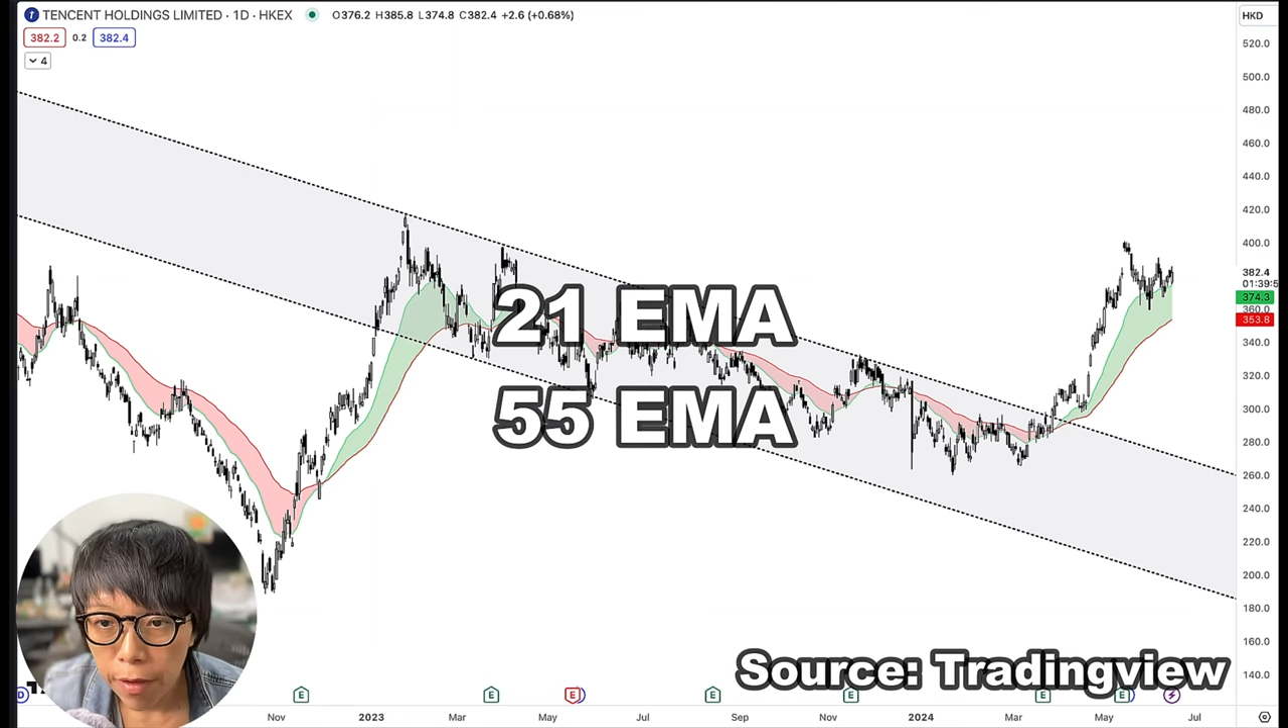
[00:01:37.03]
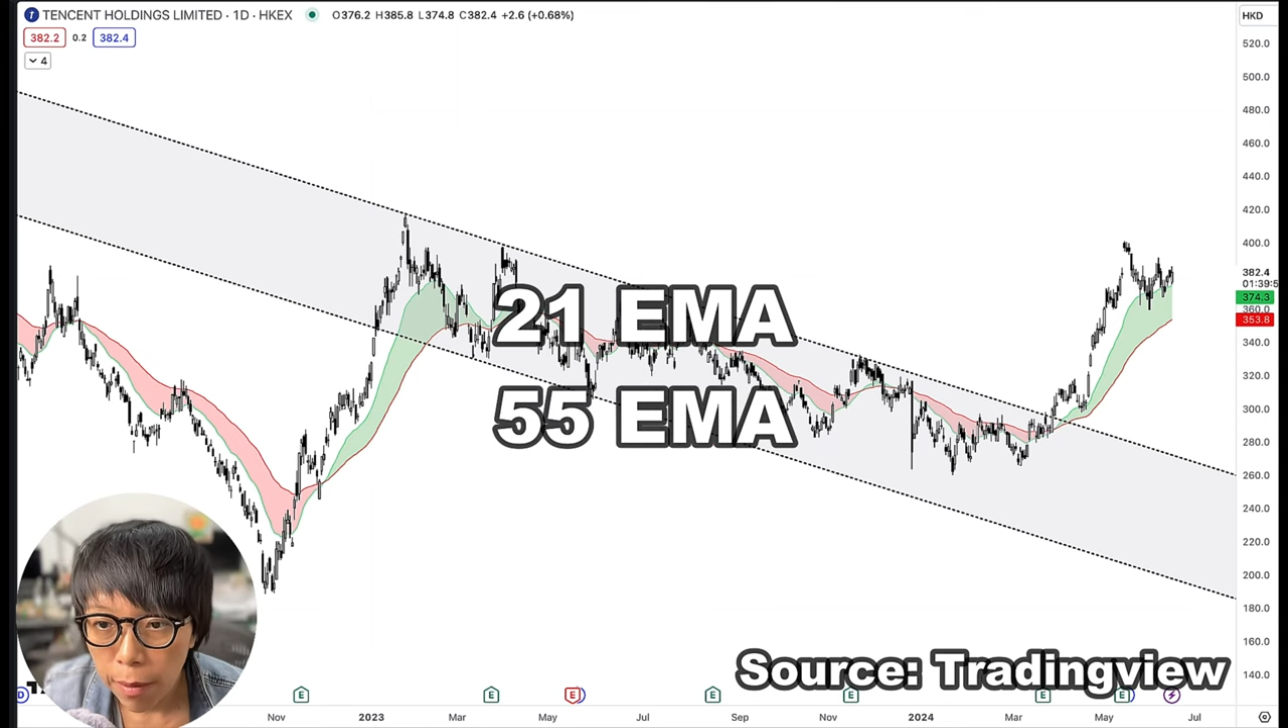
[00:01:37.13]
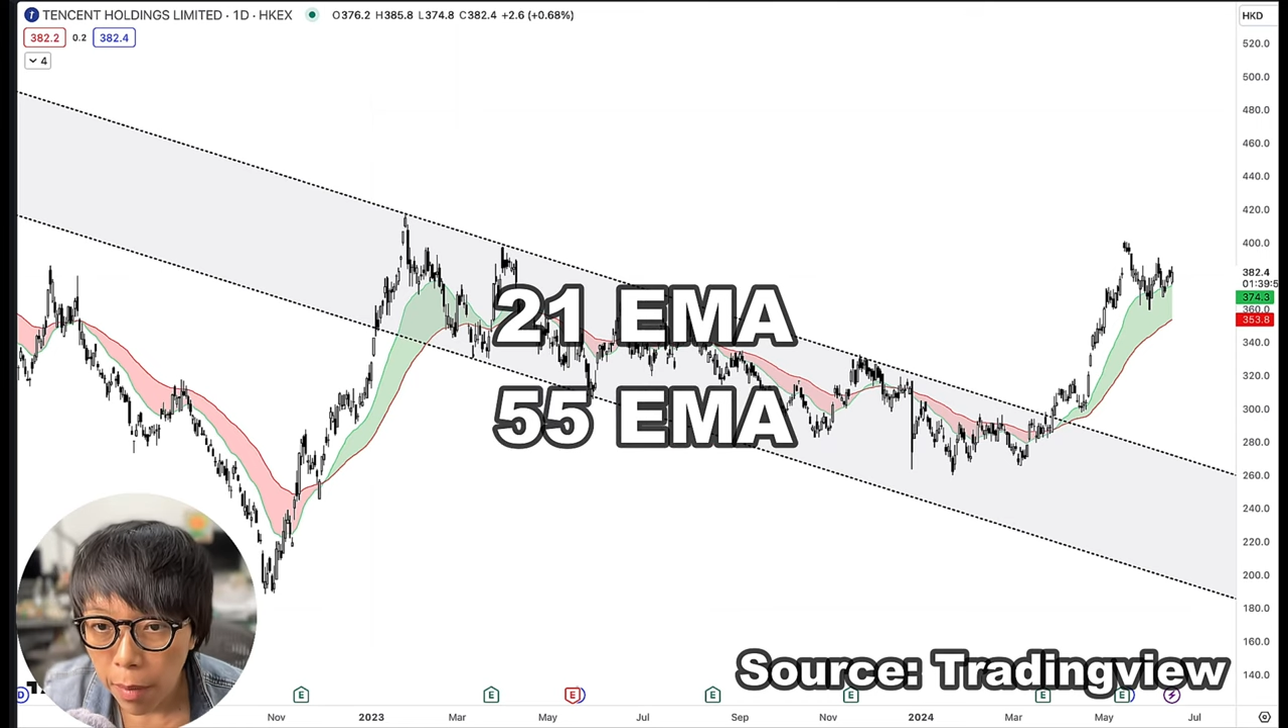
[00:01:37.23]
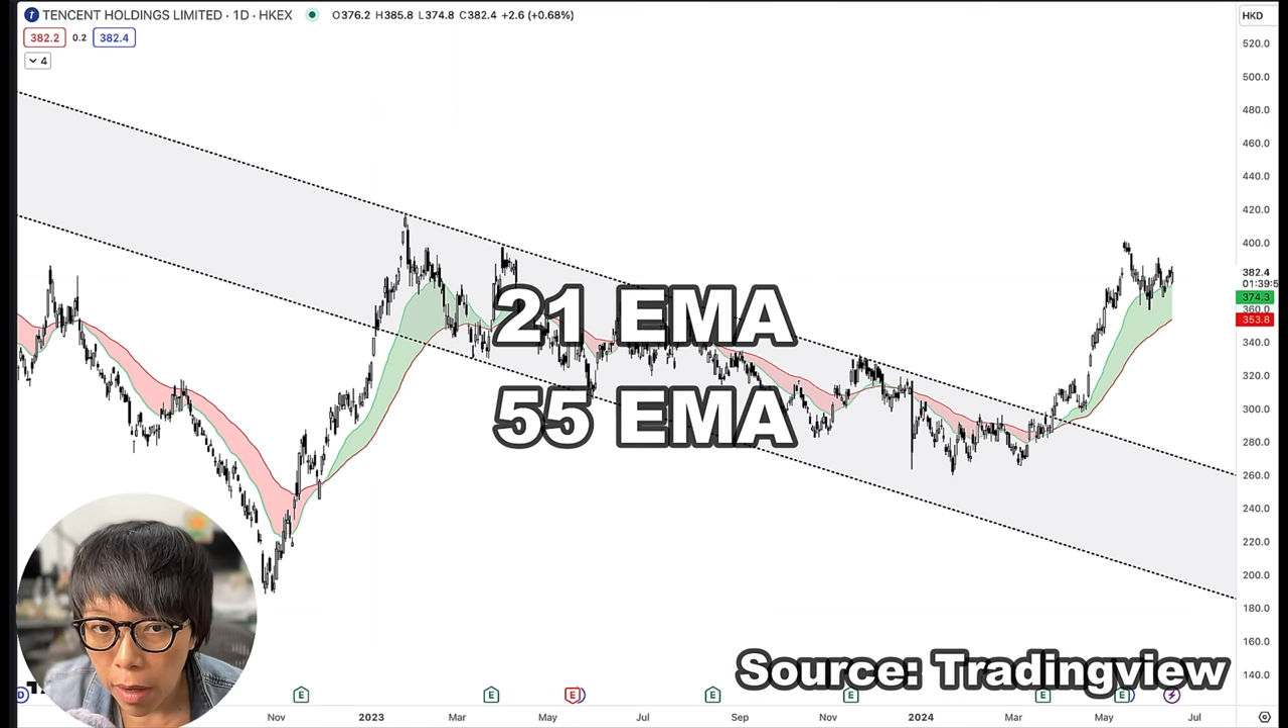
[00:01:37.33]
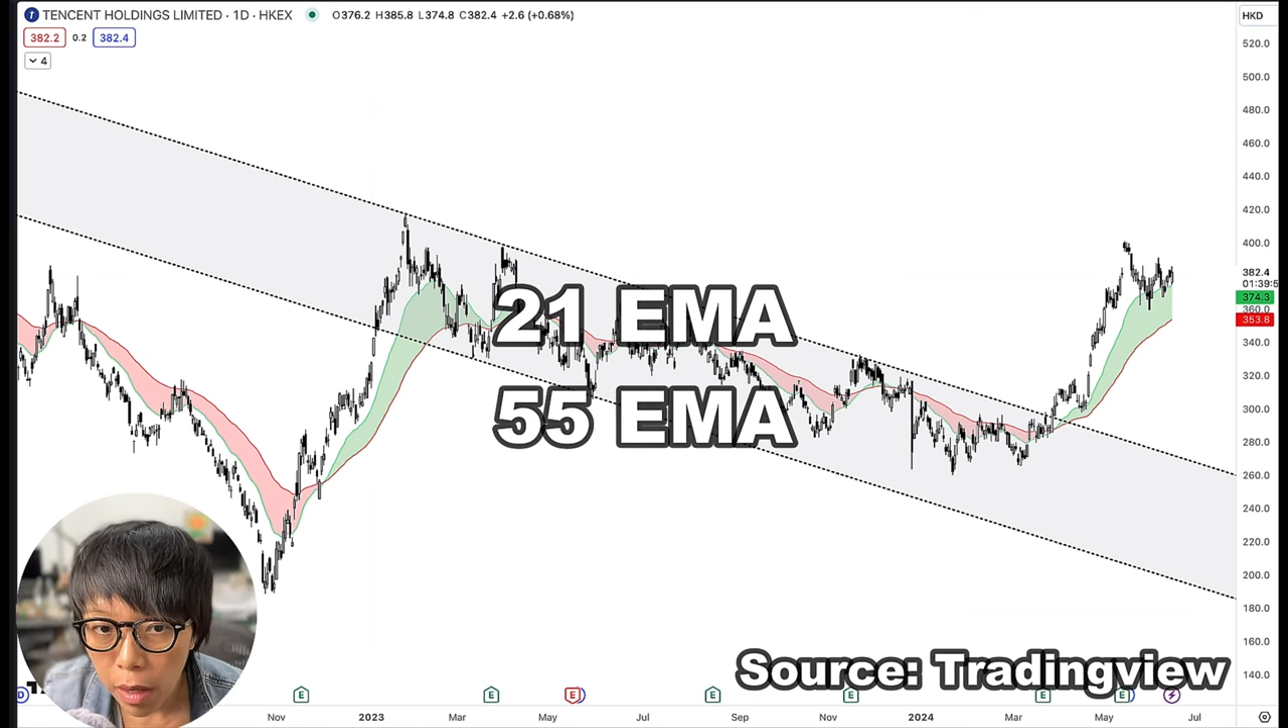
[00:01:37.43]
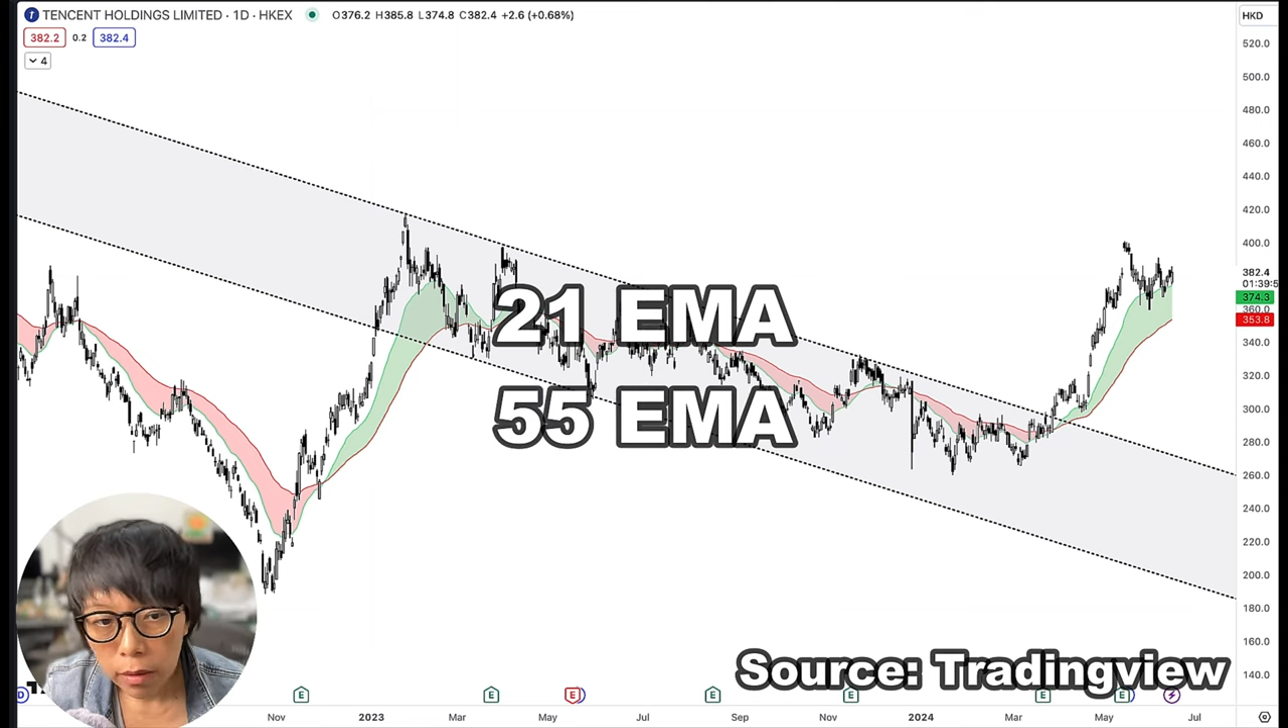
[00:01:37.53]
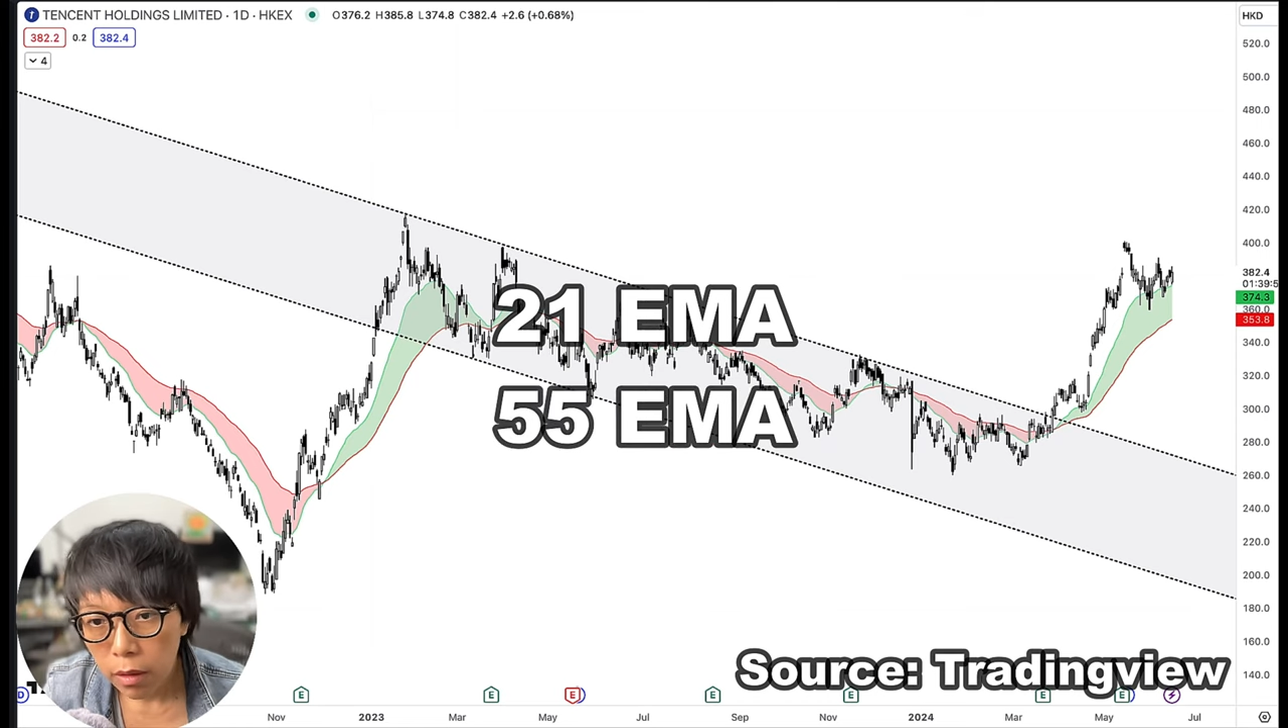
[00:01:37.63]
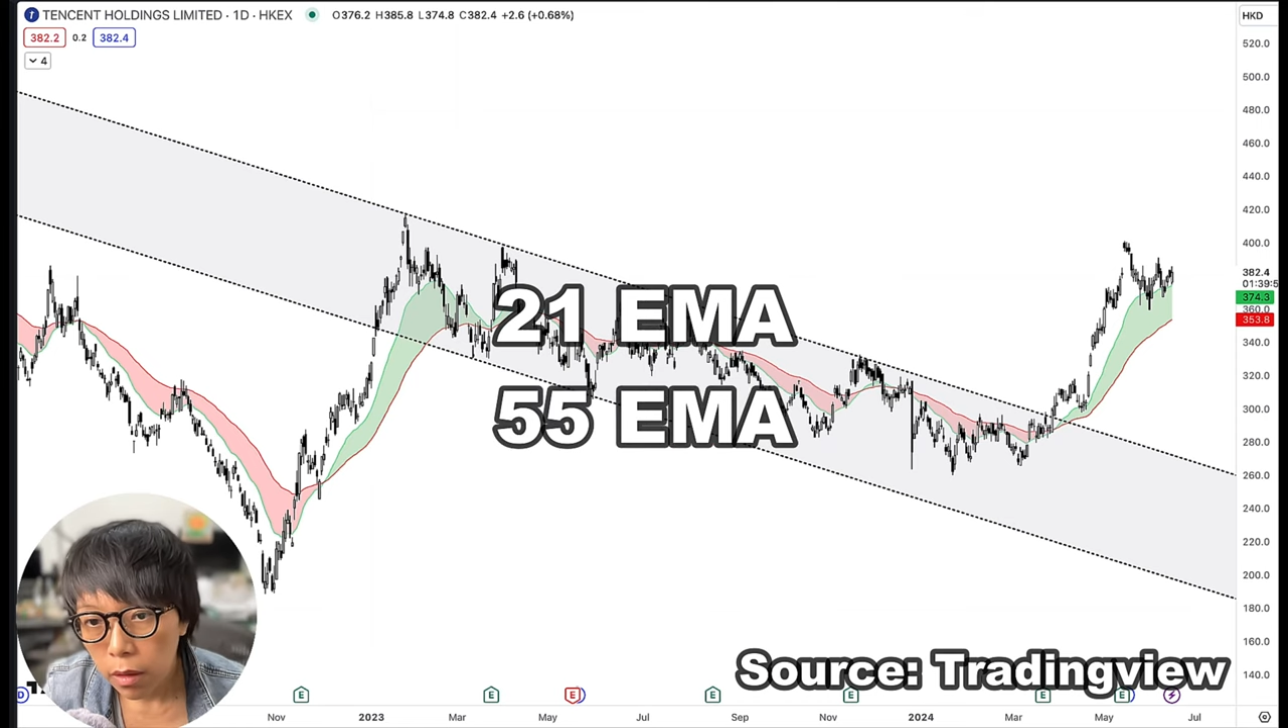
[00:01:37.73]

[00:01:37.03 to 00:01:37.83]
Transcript: E M A.